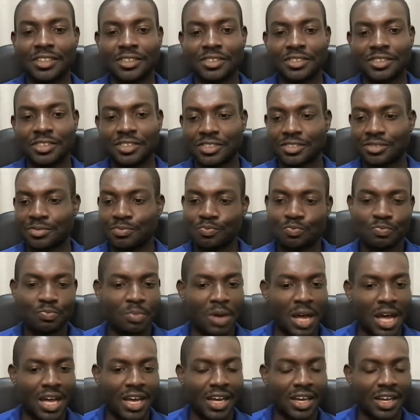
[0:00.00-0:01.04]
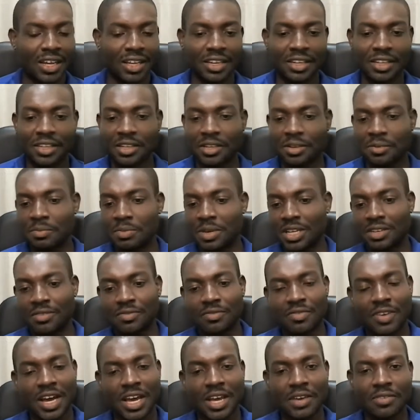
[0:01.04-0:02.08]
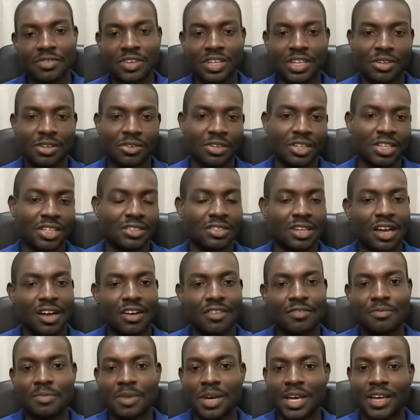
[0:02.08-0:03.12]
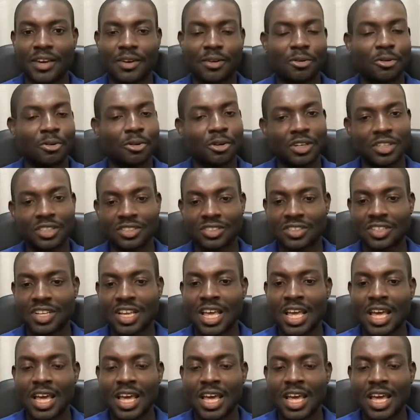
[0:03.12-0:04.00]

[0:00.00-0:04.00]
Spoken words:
just bank a little bit, 5 degrees off my course,